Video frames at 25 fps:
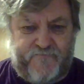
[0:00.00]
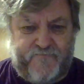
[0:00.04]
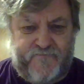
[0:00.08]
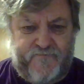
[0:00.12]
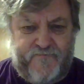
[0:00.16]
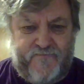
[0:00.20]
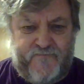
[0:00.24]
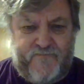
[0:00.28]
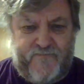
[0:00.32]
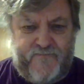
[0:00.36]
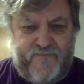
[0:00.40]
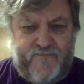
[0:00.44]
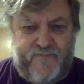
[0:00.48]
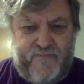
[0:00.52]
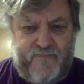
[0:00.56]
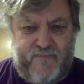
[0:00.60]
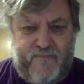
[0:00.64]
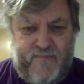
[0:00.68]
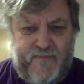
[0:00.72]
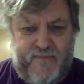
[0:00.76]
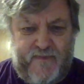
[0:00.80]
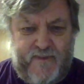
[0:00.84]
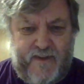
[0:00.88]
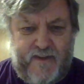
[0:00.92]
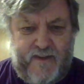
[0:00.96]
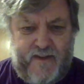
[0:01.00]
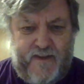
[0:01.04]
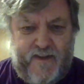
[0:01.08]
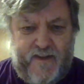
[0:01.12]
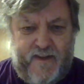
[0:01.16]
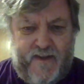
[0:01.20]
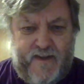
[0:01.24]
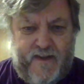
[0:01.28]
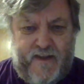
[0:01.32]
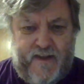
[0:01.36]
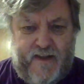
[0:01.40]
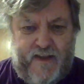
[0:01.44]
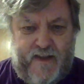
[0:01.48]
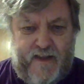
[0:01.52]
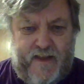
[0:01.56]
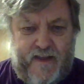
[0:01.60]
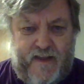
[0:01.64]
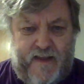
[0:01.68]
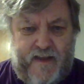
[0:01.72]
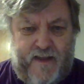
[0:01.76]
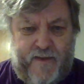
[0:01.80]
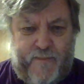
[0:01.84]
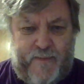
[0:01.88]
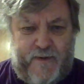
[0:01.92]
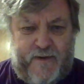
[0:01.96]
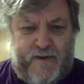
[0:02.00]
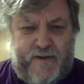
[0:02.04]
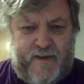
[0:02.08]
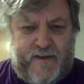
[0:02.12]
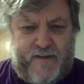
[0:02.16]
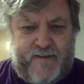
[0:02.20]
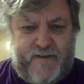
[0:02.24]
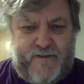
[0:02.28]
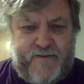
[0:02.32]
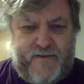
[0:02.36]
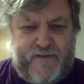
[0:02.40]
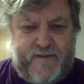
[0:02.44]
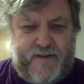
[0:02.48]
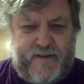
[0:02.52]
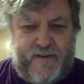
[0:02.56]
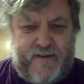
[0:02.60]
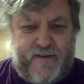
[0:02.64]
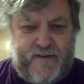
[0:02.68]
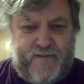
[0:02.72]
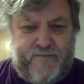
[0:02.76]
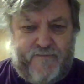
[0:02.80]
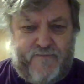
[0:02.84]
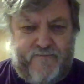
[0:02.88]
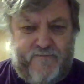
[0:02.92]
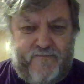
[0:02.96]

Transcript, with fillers: I mean, yeah, it's interesting that